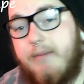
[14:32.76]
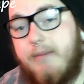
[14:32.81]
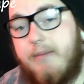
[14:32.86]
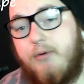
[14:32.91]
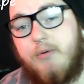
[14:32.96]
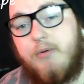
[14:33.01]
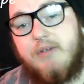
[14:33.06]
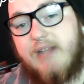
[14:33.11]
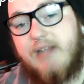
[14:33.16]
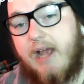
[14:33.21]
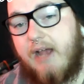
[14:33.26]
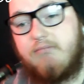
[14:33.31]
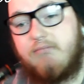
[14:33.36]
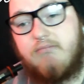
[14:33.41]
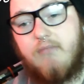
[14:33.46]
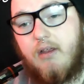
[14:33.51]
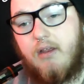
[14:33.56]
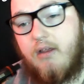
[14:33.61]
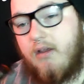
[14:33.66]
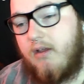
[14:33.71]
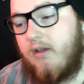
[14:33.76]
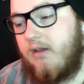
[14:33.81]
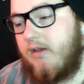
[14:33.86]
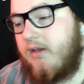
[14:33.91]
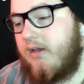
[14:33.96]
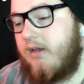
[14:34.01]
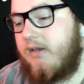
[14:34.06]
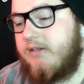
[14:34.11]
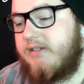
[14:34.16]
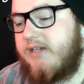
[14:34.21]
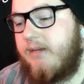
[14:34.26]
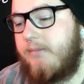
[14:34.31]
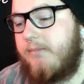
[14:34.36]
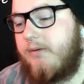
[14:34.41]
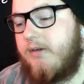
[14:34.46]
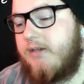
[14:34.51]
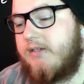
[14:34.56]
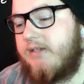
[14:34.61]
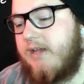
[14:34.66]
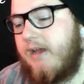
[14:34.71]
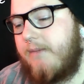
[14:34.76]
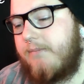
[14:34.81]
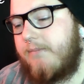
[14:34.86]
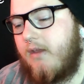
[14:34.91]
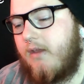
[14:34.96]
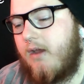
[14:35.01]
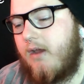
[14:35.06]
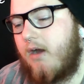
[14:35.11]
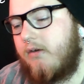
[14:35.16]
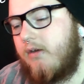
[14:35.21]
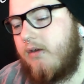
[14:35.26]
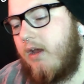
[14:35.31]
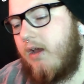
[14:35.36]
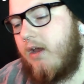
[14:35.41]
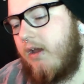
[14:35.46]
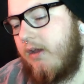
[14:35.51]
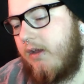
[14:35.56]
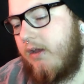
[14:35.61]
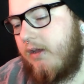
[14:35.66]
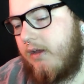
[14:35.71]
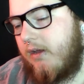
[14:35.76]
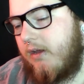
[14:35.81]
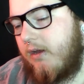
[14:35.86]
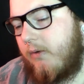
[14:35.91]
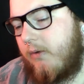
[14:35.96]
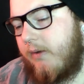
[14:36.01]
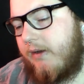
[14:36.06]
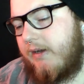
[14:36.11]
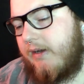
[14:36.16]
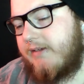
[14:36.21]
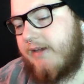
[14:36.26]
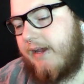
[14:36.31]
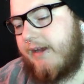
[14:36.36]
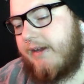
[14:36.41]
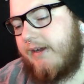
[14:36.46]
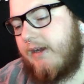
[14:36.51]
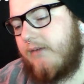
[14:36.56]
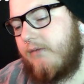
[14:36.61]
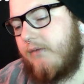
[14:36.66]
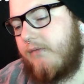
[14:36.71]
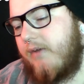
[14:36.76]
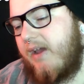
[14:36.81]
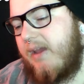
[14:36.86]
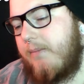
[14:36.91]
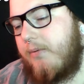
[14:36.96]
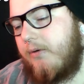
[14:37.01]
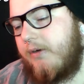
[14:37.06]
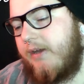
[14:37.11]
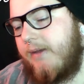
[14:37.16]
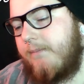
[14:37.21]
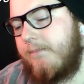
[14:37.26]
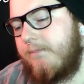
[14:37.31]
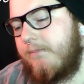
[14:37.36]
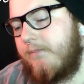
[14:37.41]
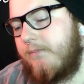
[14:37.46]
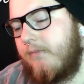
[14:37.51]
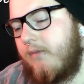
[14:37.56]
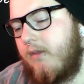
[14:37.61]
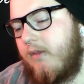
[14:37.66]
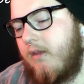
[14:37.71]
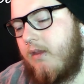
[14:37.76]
Simple as that. Simple as that. I'm going to quickly take another vape on it.